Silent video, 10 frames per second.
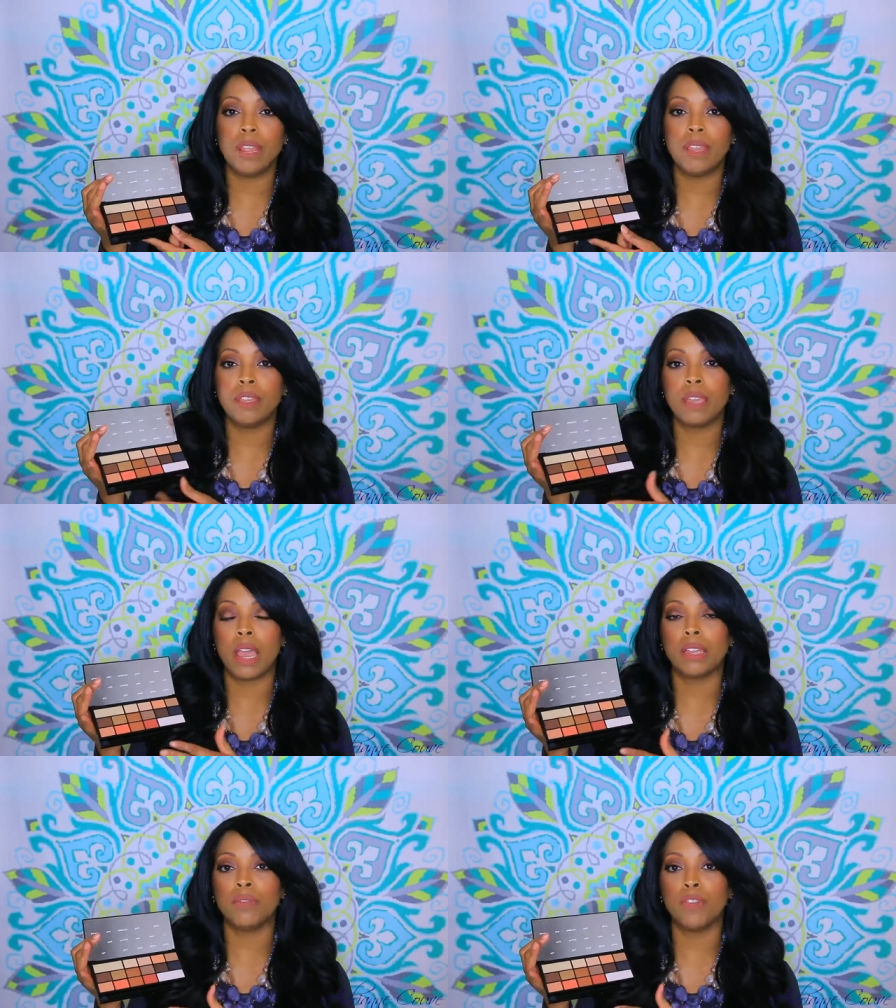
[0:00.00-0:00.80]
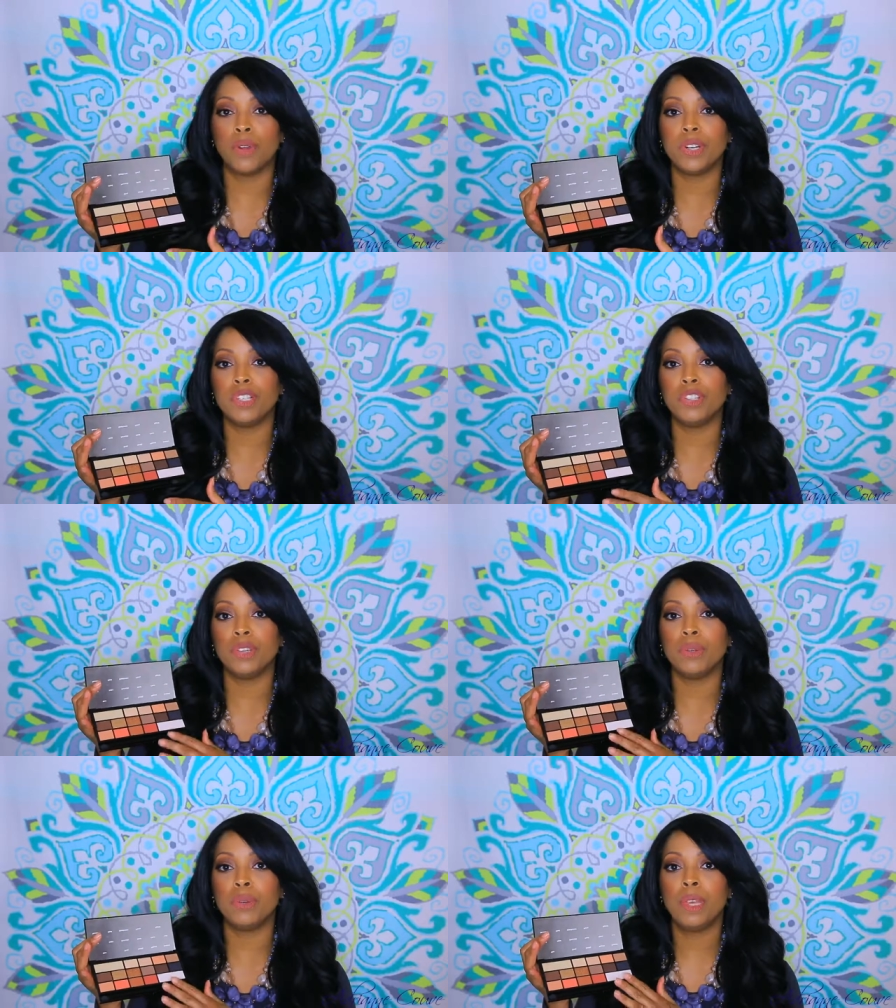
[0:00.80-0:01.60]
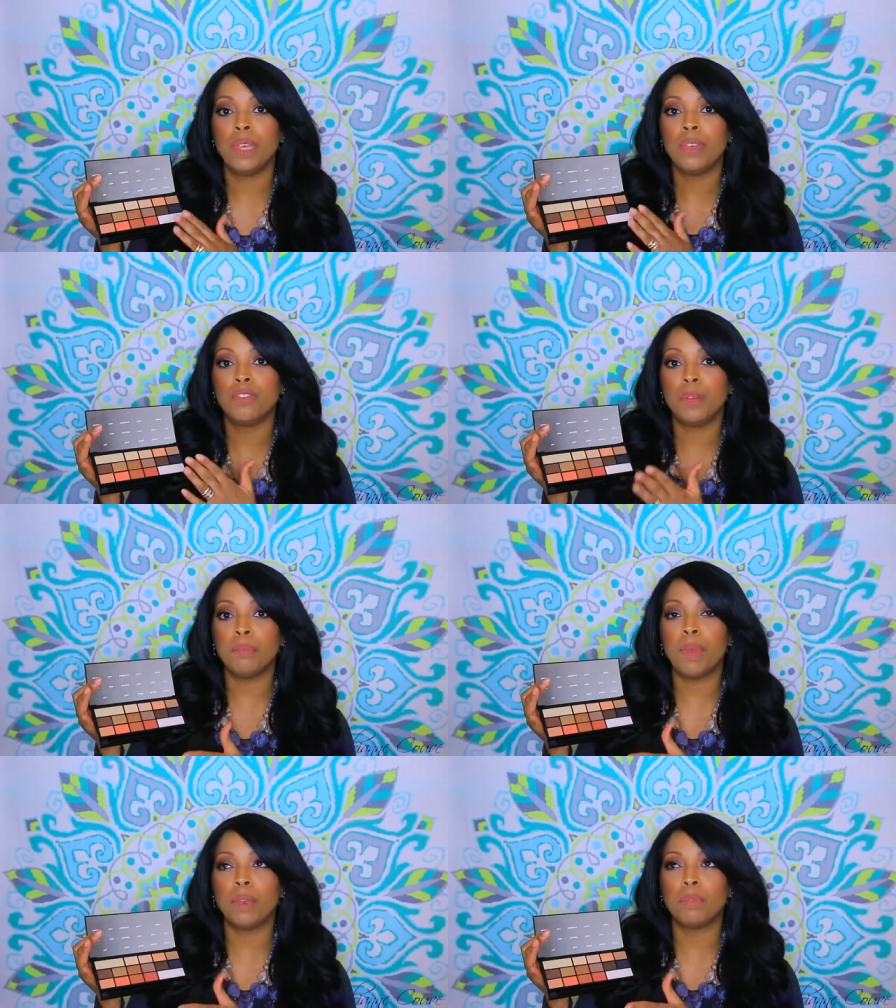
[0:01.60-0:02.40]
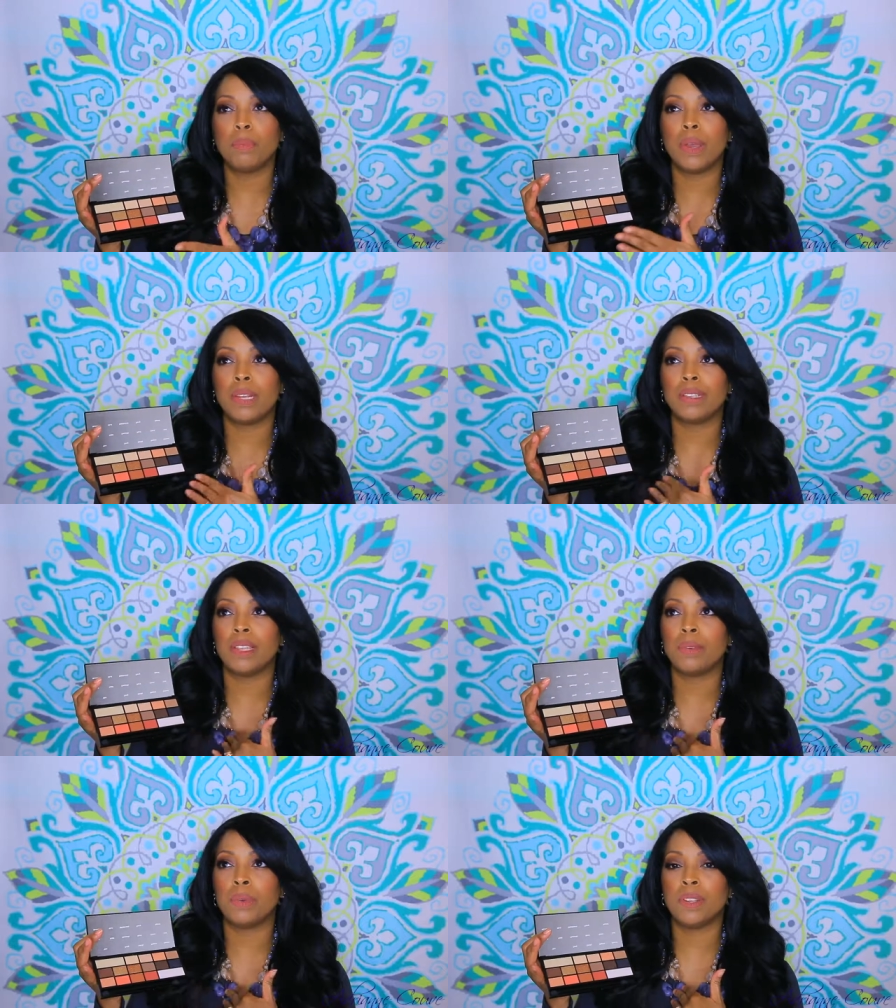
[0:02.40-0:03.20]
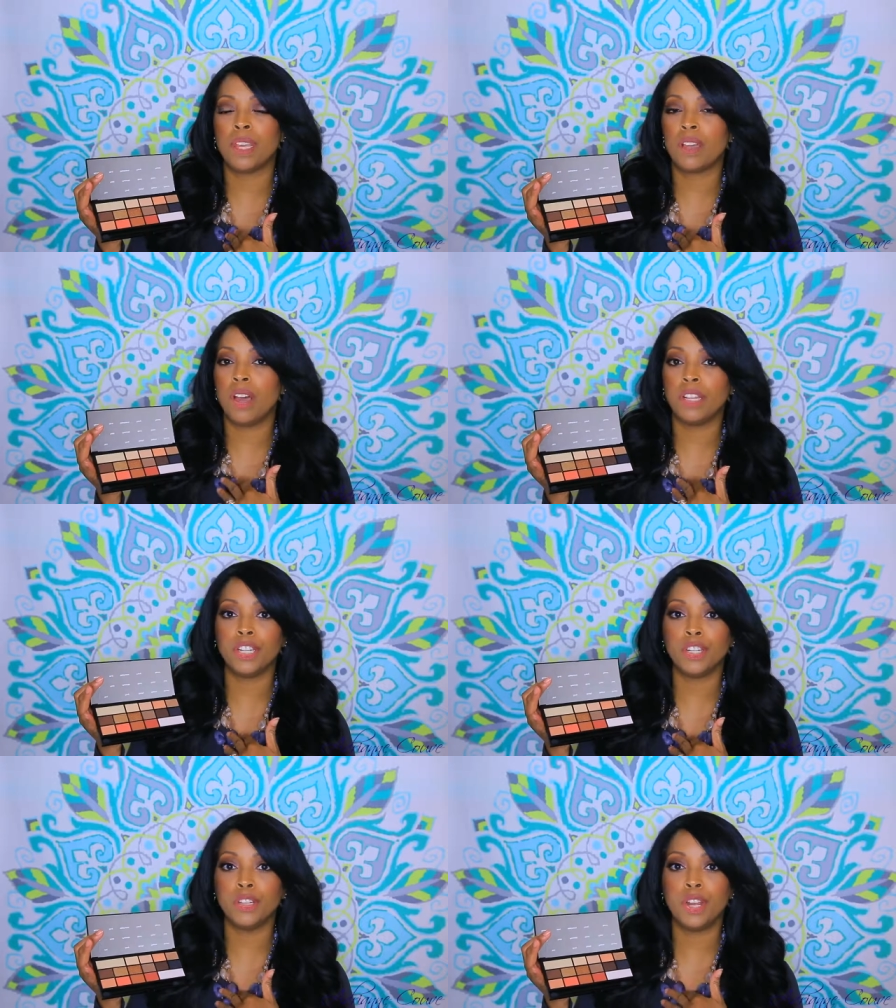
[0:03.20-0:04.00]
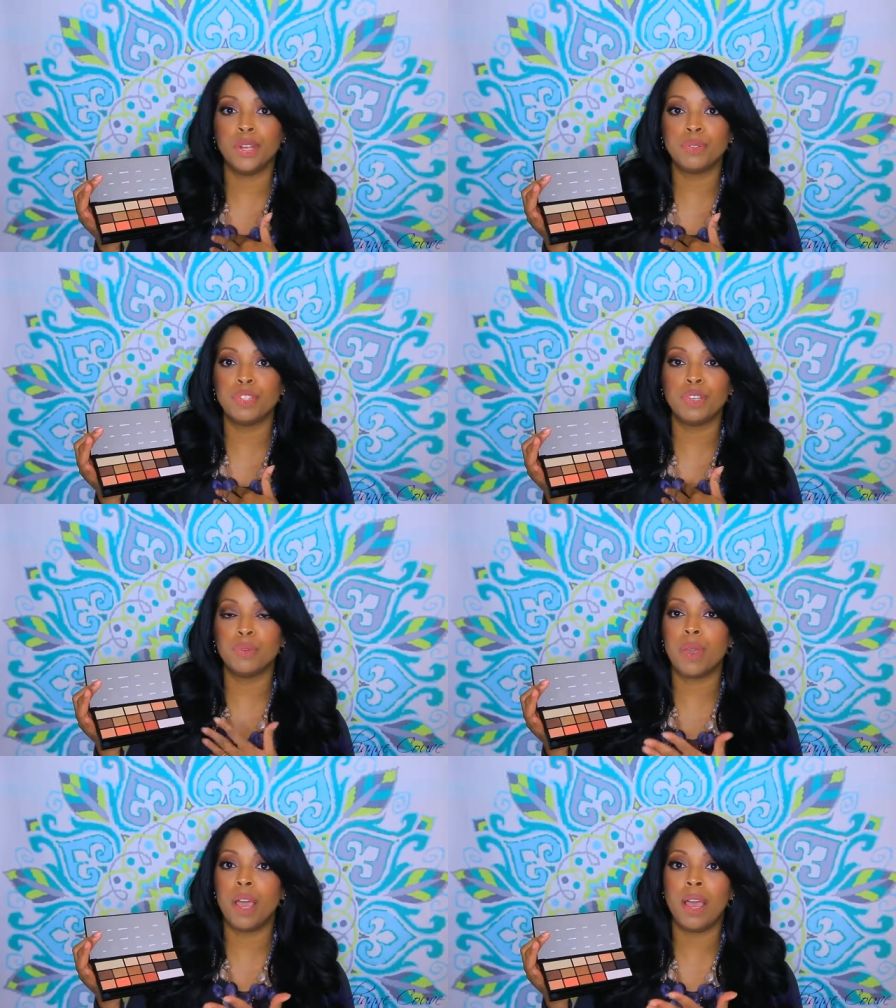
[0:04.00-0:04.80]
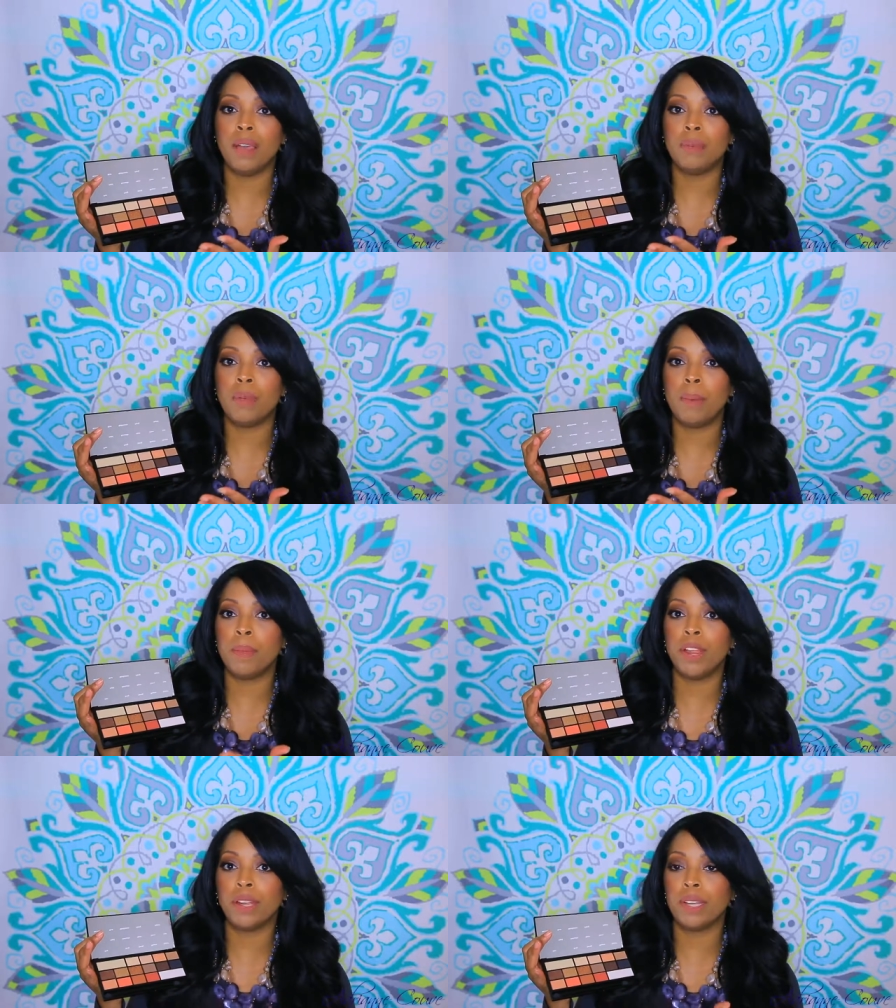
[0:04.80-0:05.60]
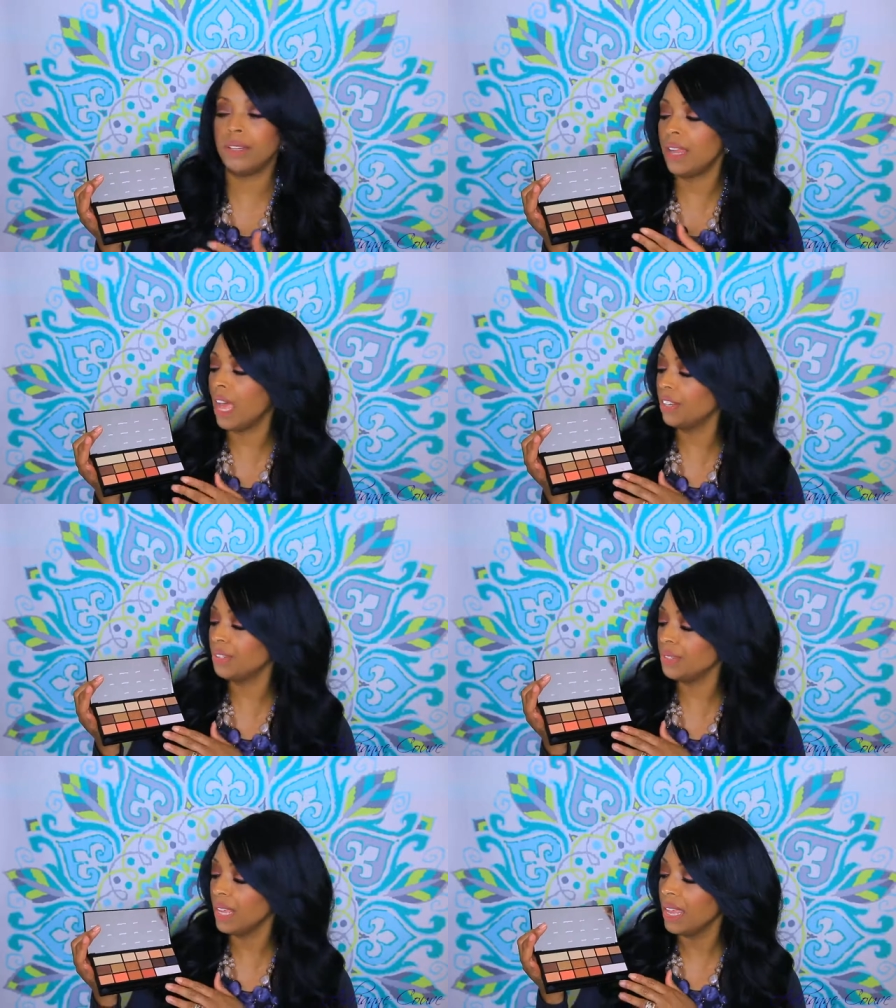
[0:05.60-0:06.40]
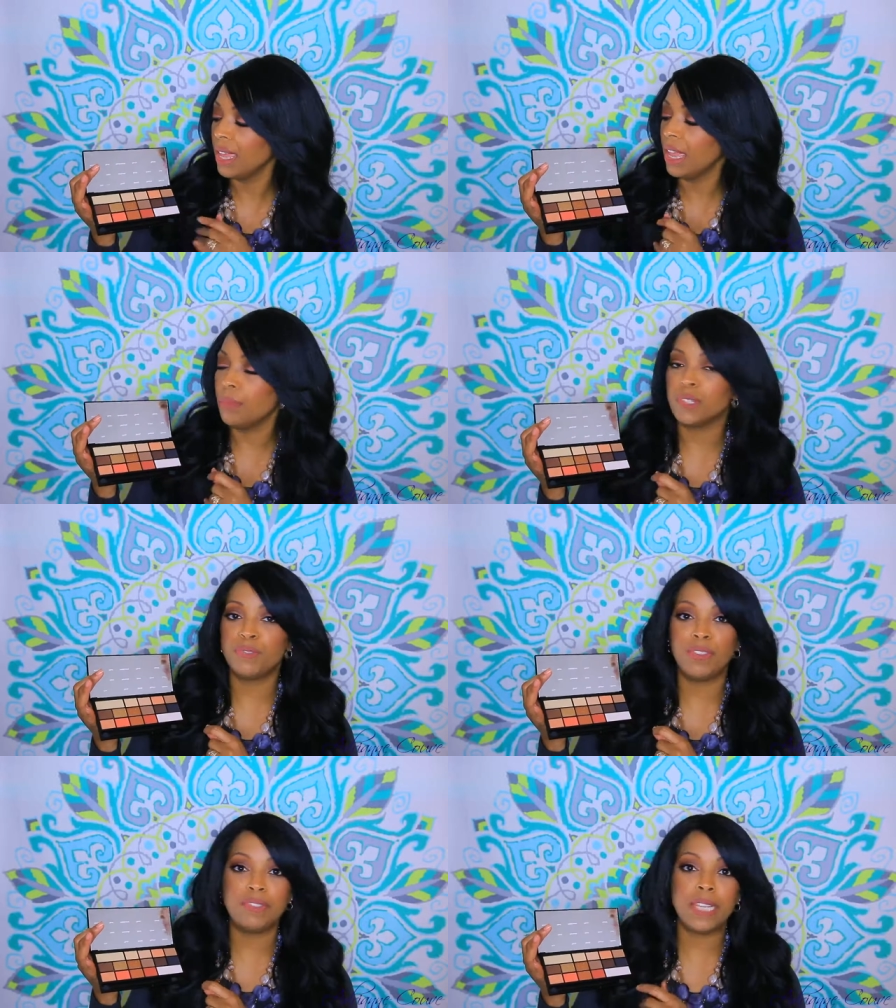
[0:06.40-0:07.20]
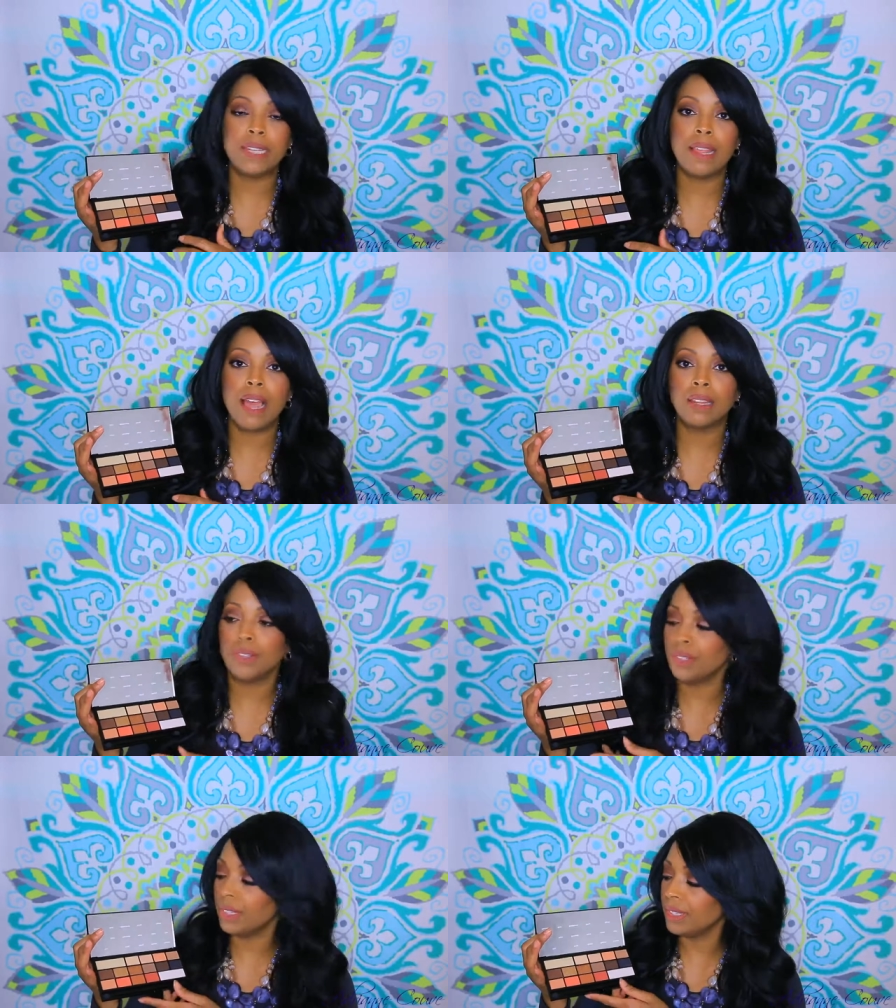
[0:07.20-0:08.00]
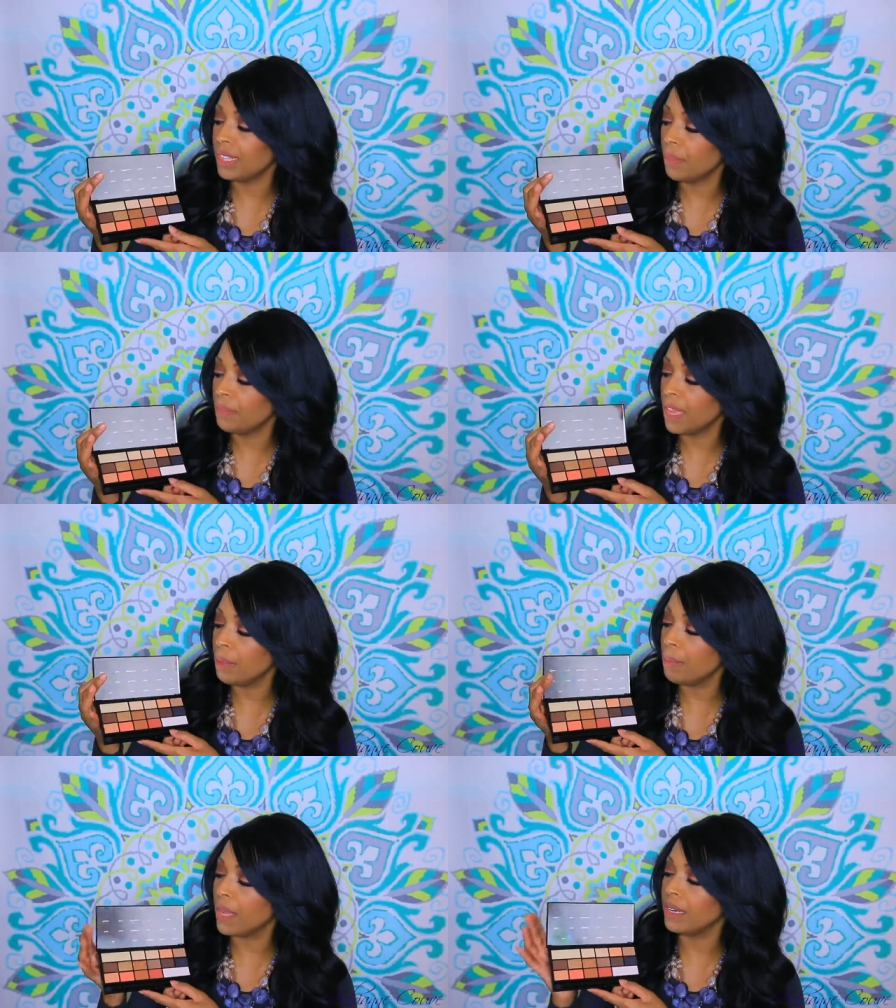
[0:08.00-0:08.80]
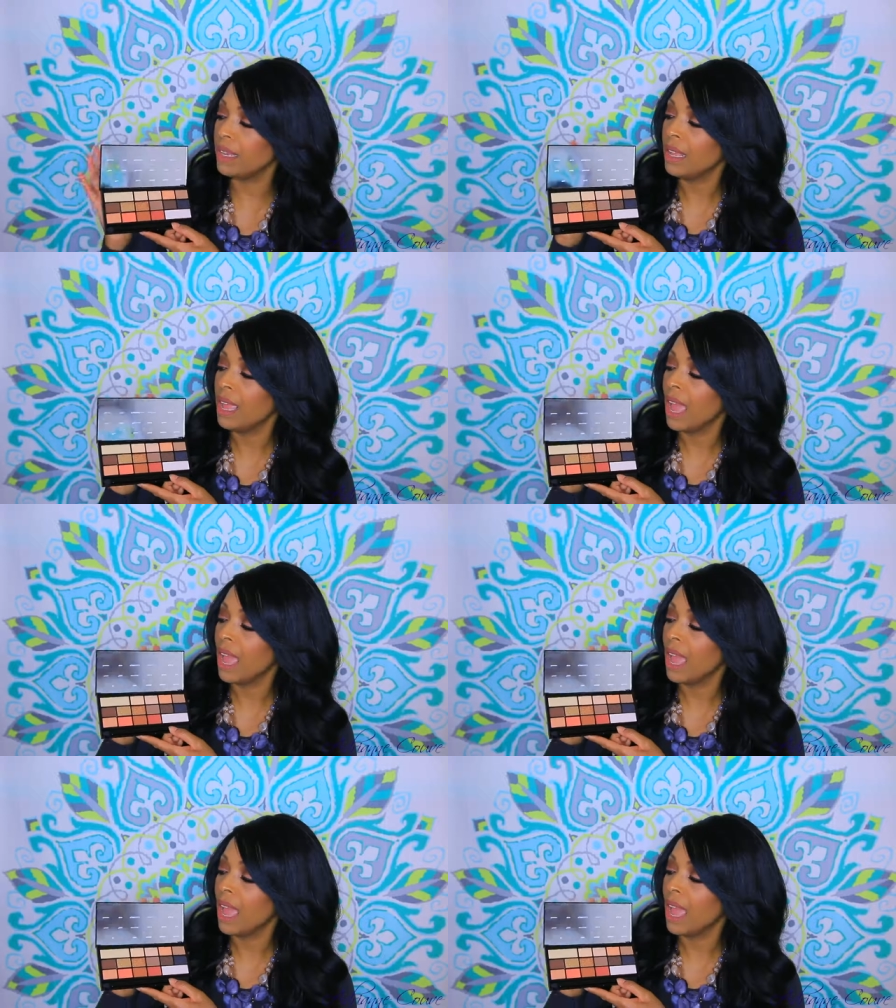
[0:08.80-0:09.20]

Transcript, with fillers: it got converted to from, what is it, what do they call it, euro to um, American dollars, it was fifteen dollars and something, but